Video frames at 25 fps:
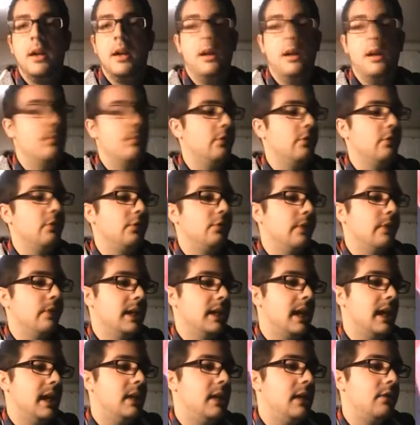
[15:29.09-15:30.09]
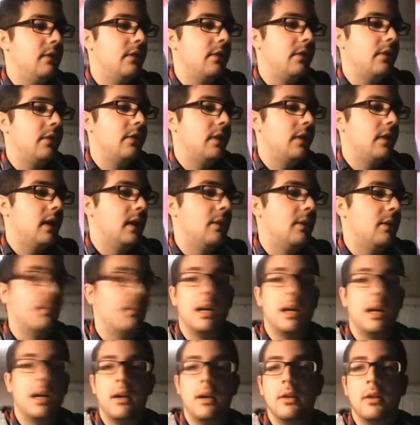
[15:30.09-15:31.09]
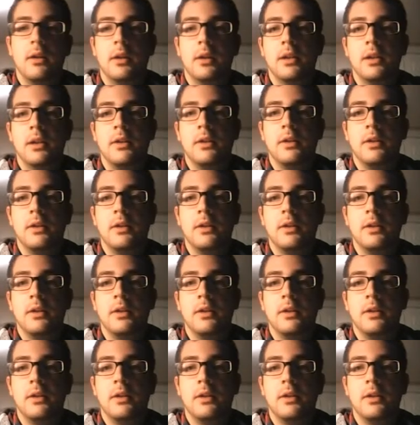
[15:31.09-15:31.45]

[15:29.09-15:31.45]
April 28th. I'm looking